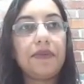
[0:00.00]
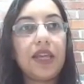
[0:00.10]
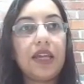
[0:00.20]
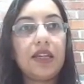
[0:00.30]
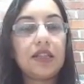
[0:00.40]

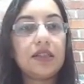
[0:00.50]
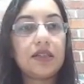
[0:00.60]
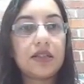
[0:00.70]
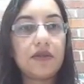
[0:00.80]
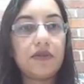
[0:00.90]
any other
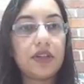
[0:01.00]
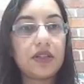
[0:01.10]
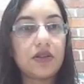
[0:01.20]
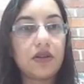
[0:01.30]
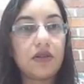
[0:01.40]

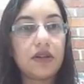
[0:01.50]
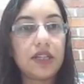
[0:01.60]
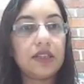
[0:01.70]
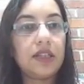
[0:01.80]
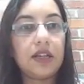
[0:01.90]
service or
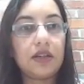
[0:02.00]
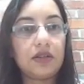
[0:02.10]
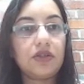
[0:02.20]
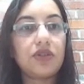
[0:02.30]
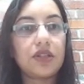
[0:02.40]
anything,
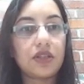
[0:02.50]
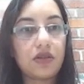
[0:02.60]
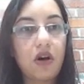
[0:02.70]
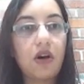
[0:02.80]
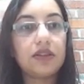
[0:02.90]
you just
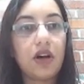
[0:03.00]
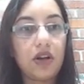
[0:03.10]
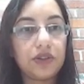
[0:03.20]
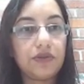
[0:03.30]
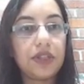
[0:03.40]
call the
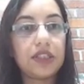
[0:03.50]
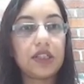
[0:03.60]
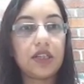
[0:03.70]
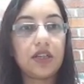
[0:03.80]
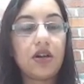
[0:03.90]

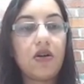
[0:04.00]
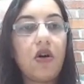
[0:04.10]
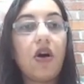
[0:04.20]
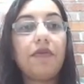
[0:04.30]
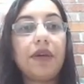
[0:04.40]
authority,
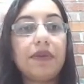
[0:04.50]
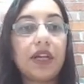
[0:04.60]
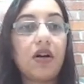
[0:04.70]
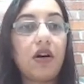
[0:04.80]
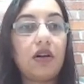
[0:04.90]
or maybe
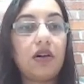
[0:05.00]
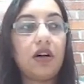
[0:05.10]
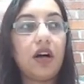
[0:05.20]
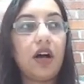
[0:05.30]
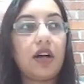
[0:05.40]

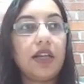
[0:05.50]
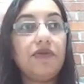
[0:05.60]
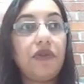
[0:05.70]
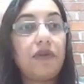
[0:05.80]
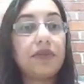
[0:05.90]

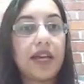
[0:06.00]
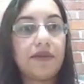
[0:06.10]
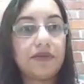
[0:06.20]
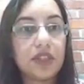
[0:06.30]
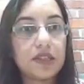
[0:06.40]
inform the
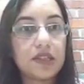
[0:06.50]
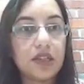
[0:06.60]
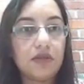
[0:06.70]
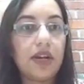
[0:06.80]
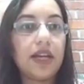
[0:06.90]

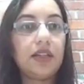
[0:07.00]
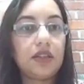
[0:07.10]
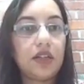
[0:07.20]
FTC, right?